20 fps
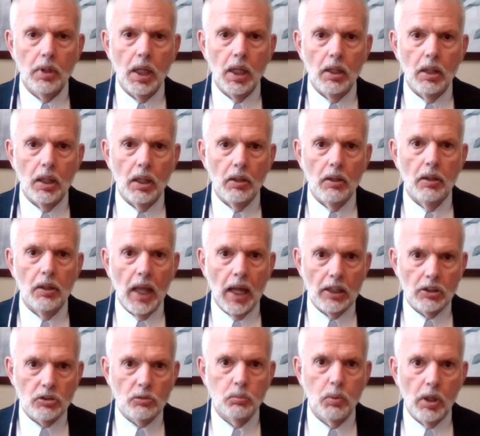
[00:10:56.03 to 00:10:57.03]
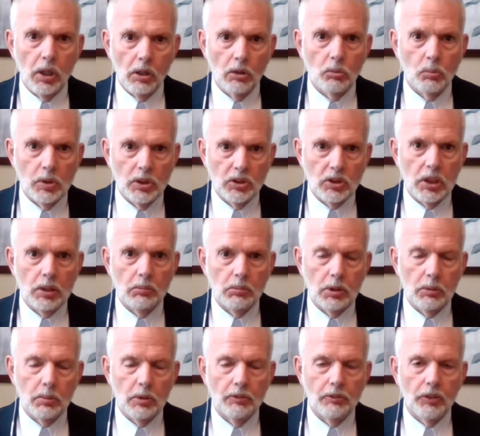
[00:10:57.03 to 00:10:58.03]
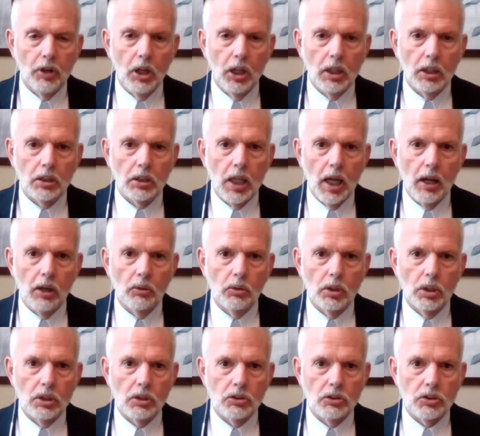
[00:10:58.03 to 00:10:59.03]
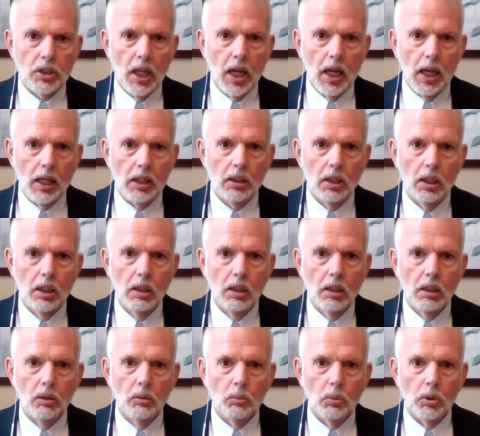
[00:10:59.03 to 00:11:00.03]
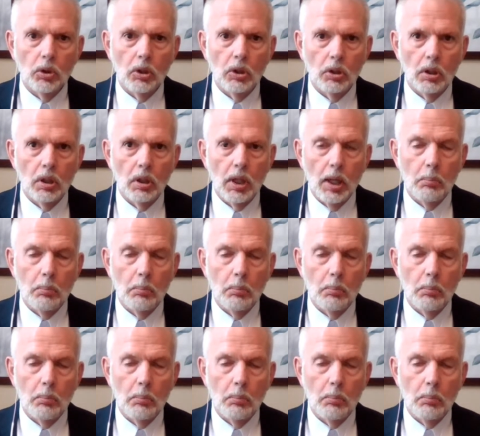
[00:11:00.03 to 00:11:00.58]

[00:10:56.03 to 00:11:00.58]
And that's where we seem to be falling down, is that we're